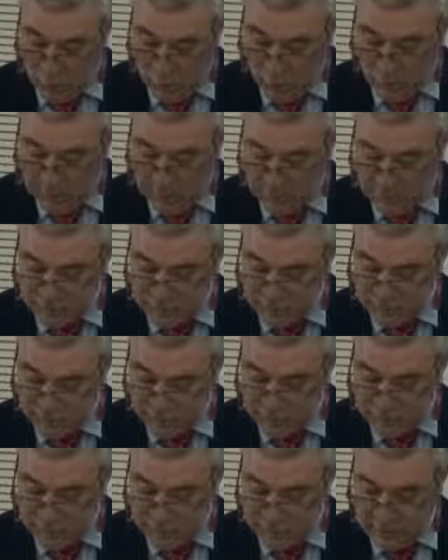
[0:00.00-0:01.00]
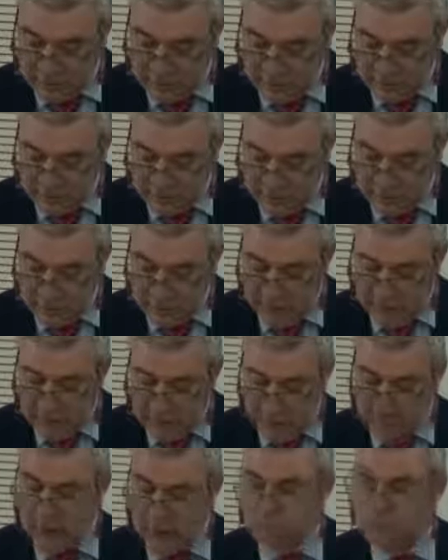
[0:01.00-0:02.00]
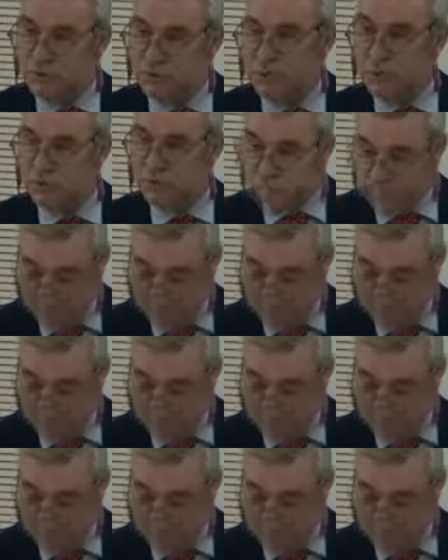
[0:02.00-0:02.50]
organize training in cultural